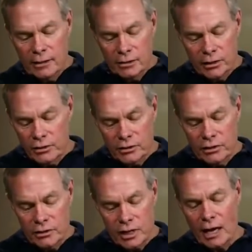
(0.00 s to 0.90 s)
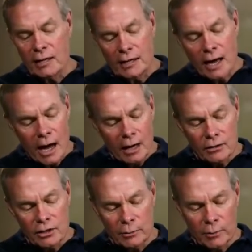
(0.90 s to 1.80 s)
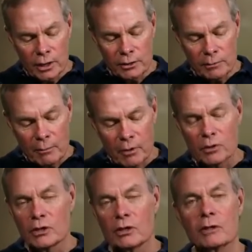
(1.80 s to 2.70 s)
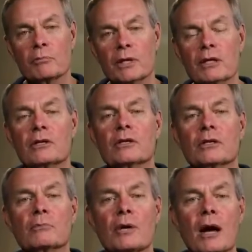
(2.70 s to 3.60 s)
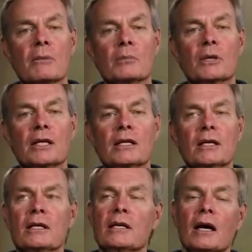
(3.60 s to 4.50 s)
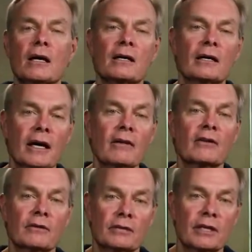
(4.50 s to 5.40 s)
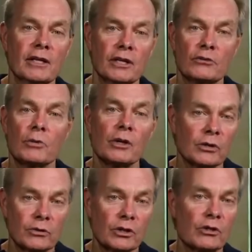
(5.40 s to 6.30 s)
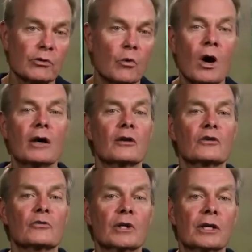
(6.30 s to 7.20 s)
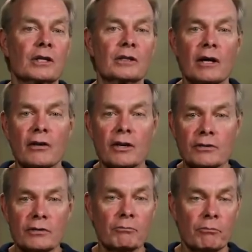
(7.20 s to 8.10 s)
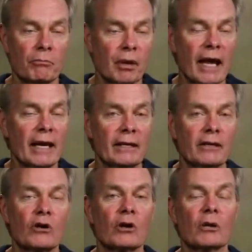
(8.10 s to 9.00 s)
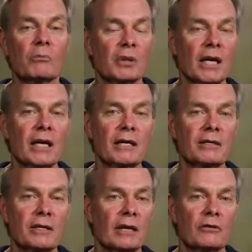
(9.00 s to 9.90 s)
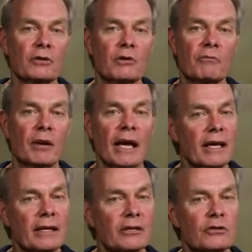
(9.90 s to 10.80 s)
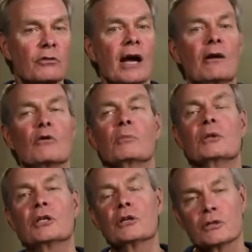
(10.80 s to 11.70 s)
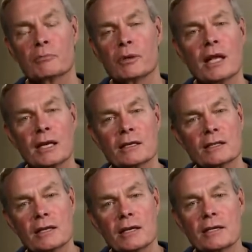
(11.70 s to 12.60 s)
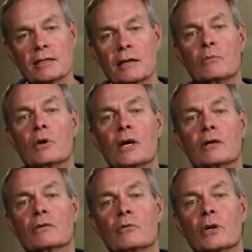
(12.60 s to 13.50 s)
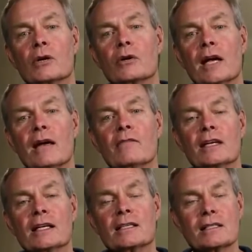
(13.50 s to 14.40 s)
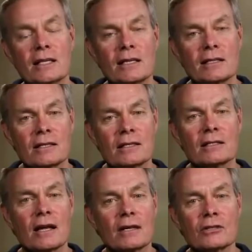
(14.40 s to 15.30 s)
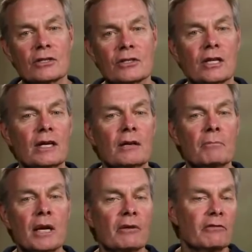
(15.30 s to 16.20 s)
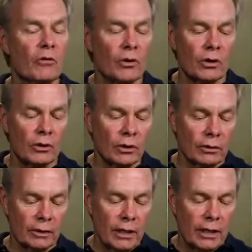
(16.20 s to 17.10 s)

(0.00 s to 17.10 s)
This is just andiology, but it's my personal opinion that probably heaven is where those other waters went. And there is a planet or a place, I don't know if planet is the right word, but there's a place somewhere where heaven exists. It's not just metaphorical.